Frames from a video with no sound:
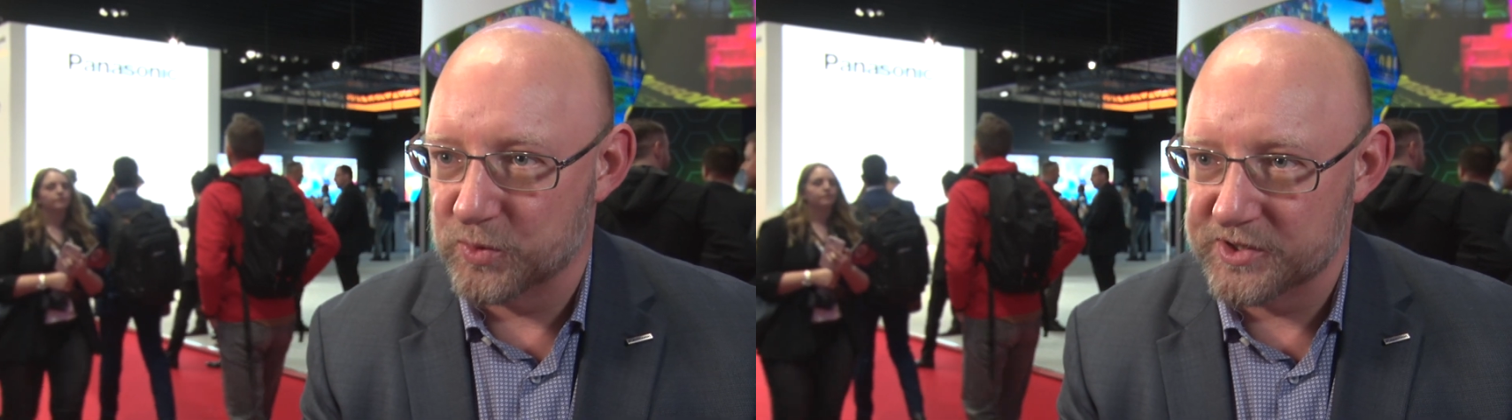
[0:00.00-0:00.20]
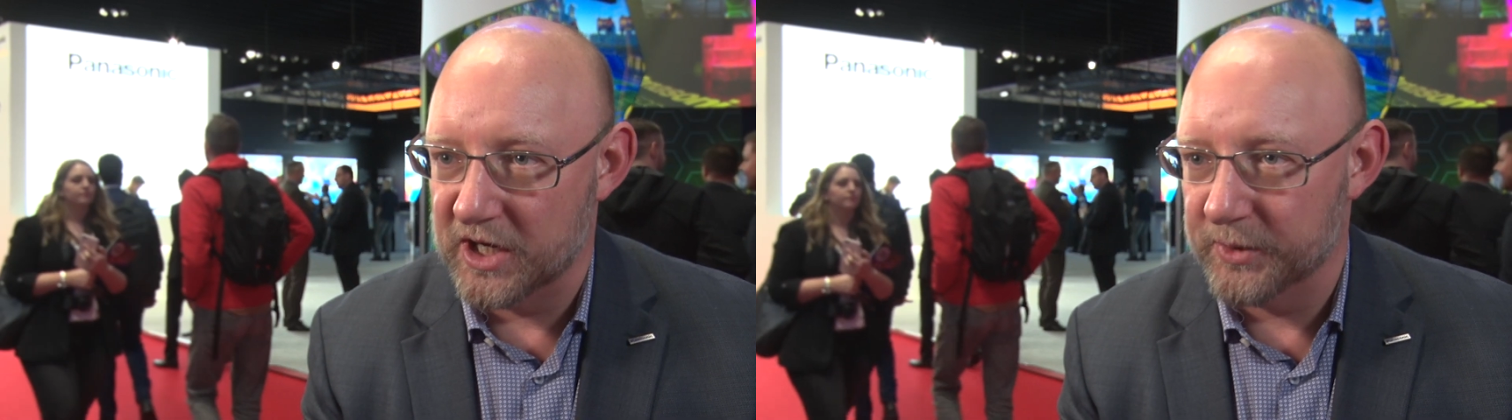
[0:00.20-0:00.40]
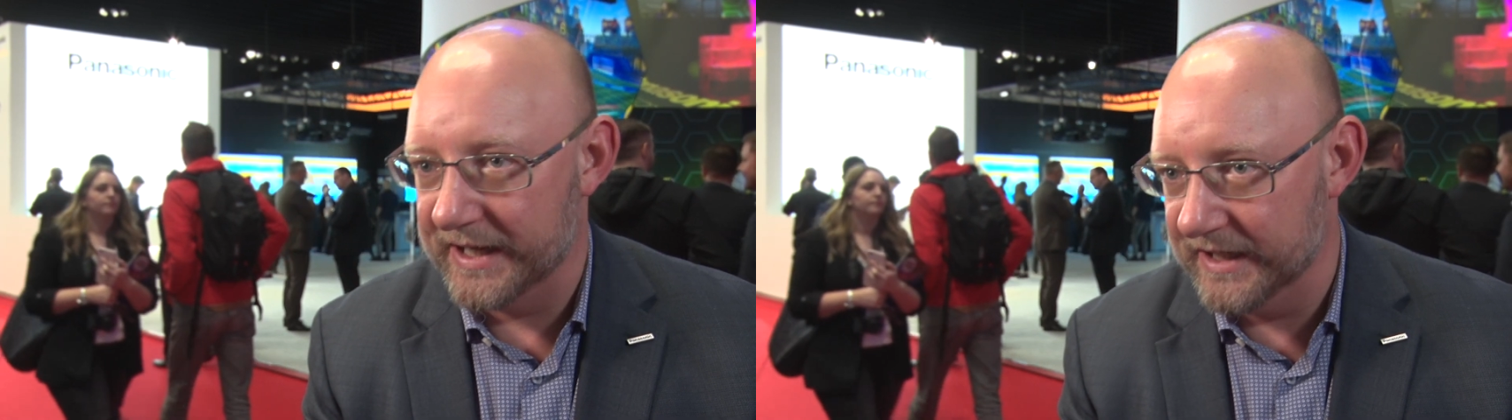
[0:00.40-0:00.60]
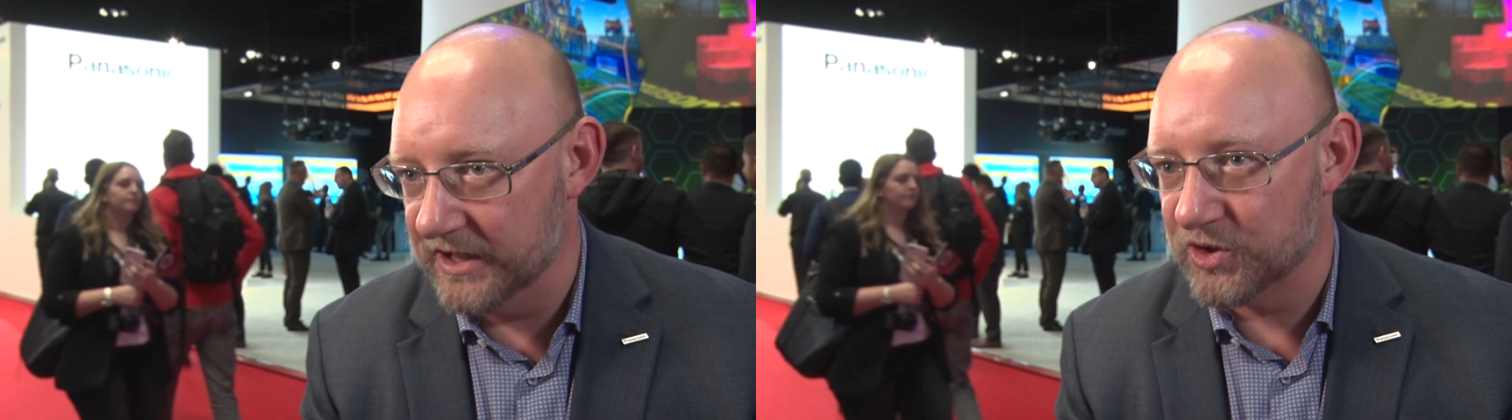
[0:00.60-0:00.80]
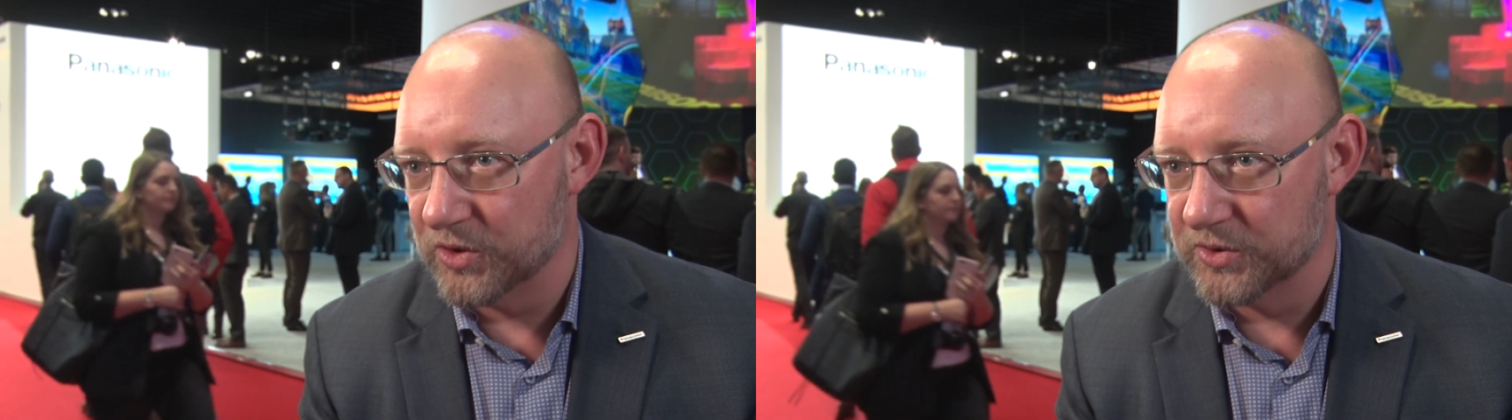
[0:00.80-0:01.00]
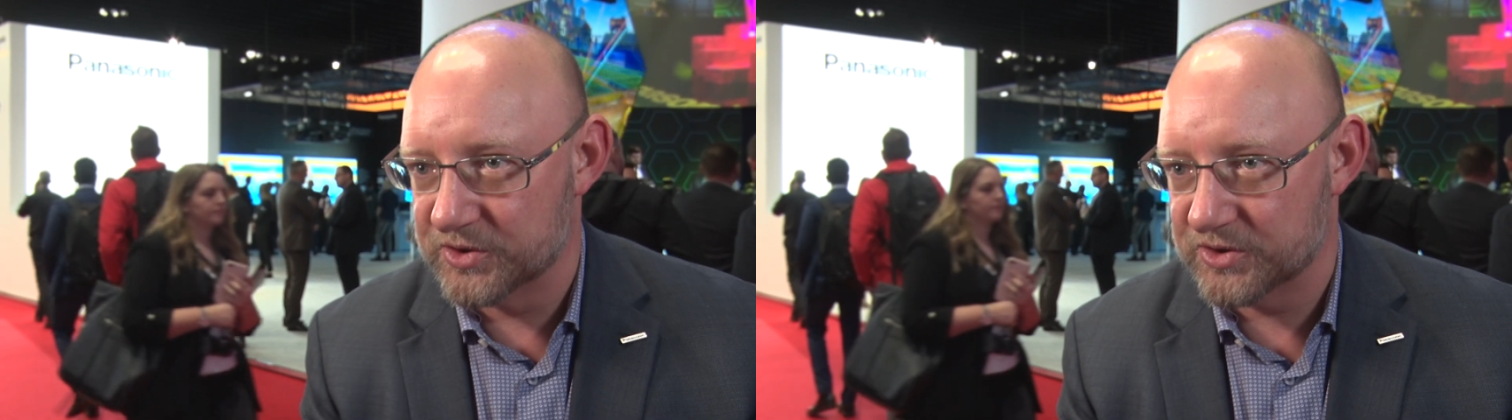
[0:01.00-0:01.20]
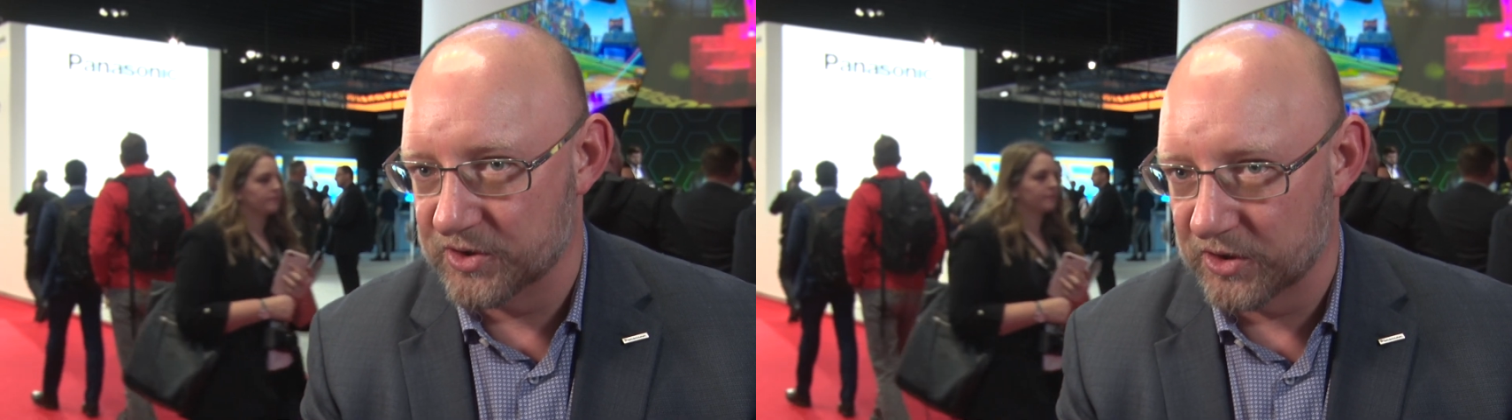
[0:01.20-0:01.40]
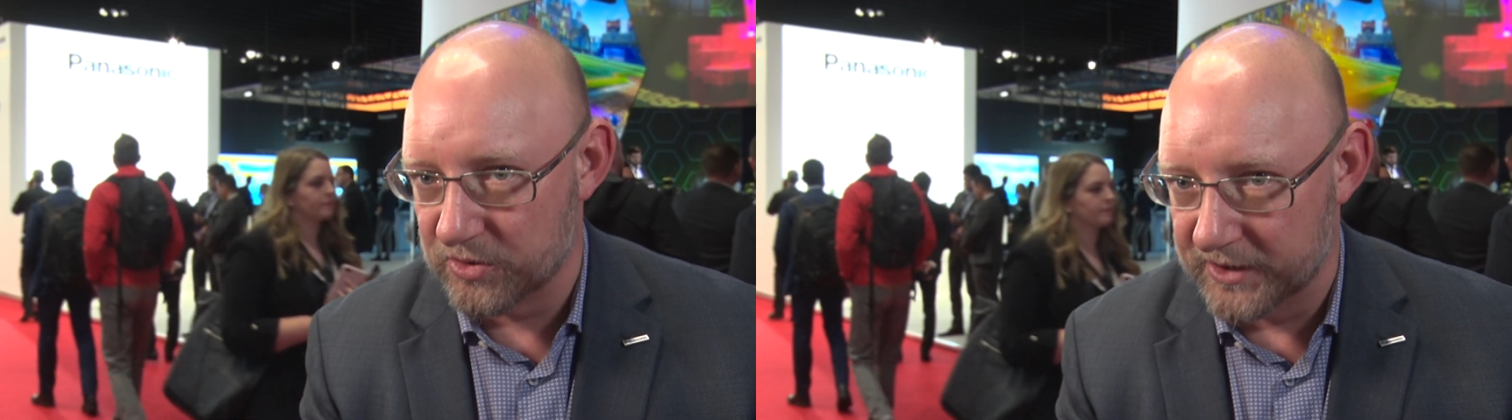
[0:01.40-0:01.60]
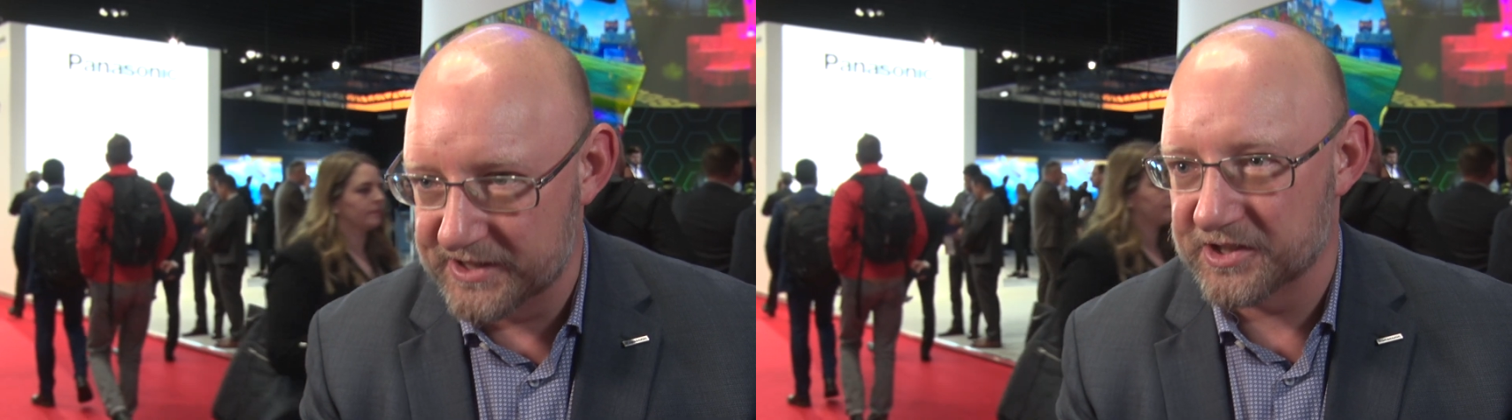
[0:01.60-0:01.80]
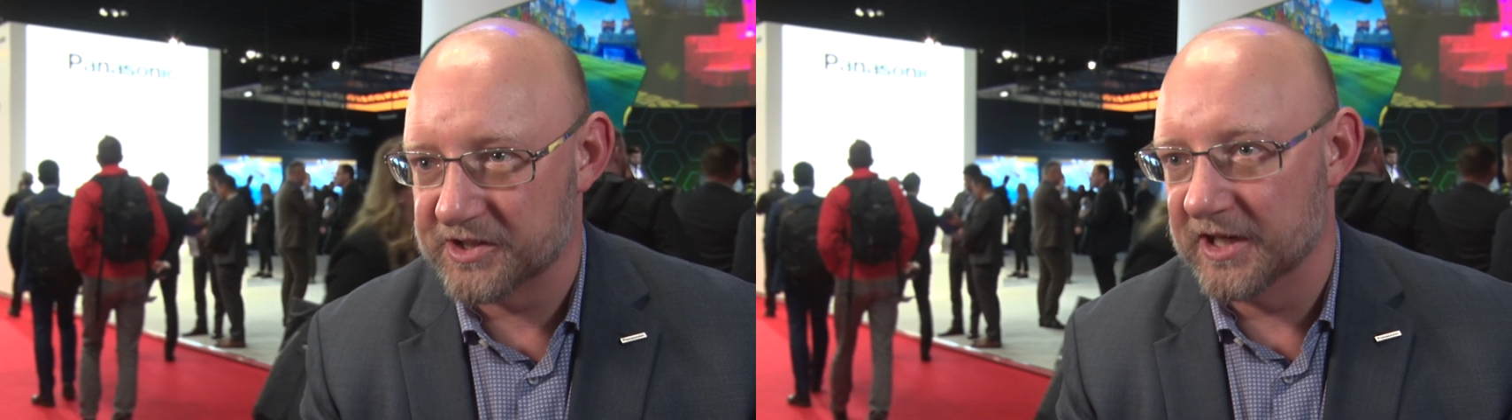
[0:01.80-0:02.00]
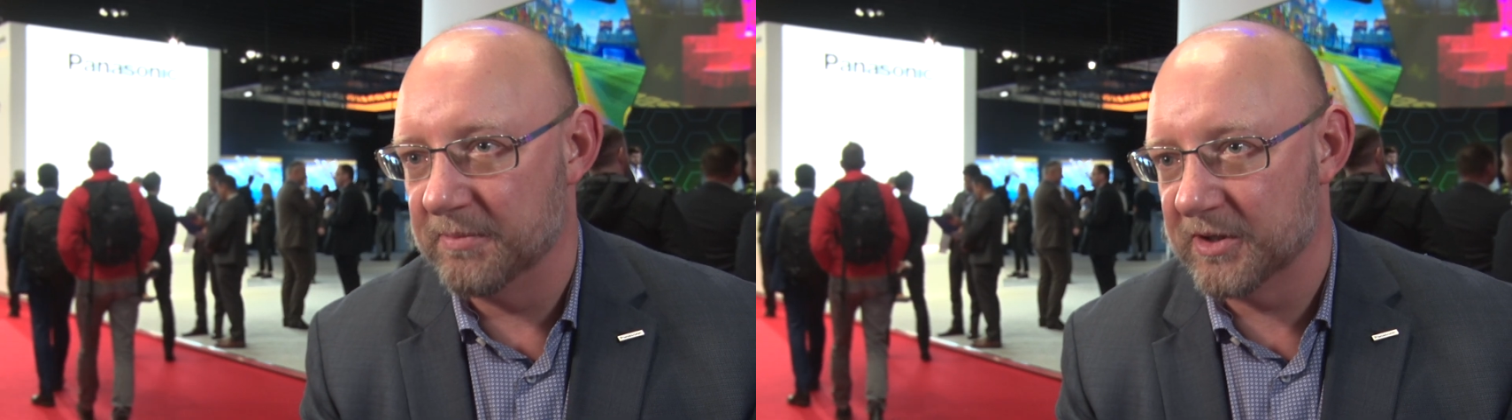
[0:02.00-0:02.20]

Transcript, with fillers: without any issues, synchronicity